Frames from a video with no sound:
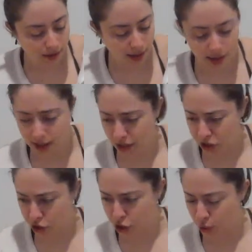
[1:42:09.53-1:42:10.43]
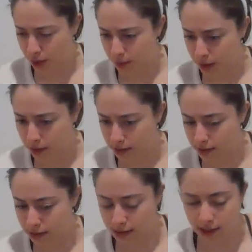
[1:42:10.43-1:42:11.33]
I think actually 2
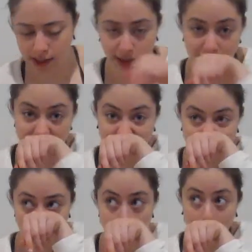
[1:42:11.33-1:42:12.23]
EPs since I last